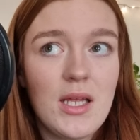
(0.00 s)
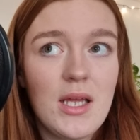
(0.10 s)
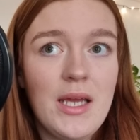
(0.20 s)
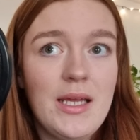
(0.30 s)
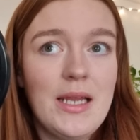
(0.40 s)

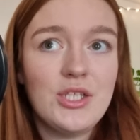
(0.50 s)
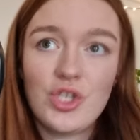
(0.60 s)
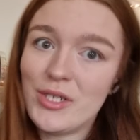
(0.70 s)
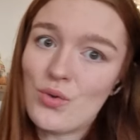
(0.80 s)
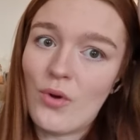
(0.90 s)
he
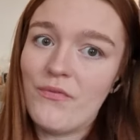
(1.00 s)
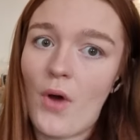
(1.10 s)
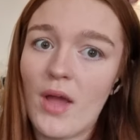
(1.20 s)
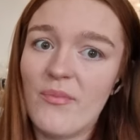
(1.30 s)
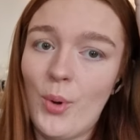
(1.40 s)
literally scored
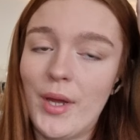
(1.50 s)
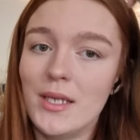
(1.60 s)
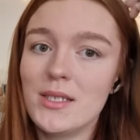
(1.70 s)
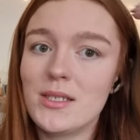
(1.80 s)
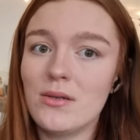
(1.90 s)
5
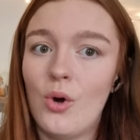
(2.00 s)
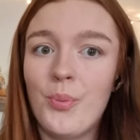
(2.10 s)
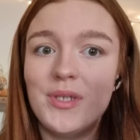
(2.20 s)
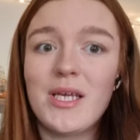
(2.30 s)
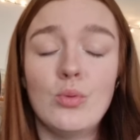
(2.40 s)
points
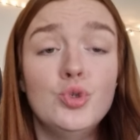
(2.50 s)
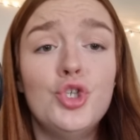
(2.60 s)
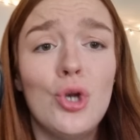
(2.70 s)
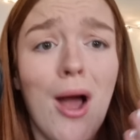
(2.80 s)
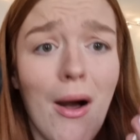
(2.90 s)
up until
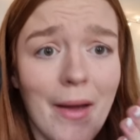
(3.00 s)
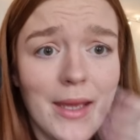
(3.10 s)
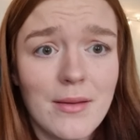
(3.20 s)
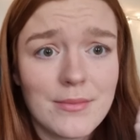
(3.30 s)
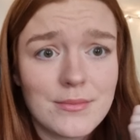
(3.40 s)

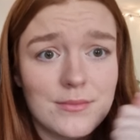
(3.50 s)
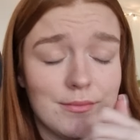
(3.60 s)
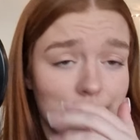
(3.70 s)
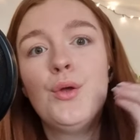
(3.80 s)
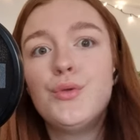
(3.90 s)
July,
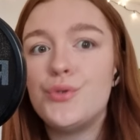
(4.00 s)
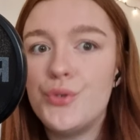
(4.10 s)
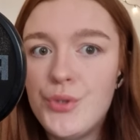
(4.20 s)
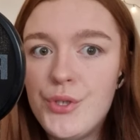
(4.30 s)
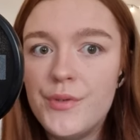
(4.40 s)

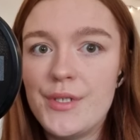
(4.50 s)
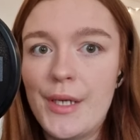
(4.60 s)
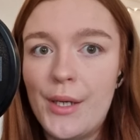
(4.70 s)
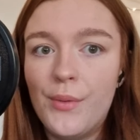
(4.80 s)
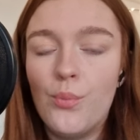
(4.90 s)
do you
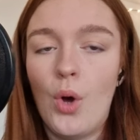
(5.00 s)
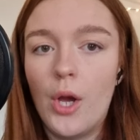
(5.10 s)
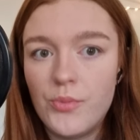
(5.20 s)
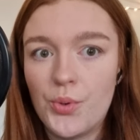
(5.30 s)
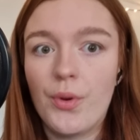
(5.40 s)
see what
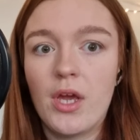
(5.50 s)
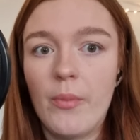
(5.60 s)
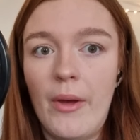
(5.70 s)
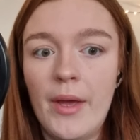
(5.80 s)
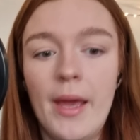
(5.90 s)
I'm talking
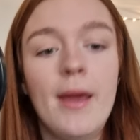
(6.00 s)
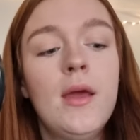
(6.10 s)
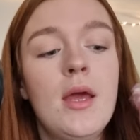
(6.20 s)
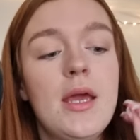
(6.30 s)
about here?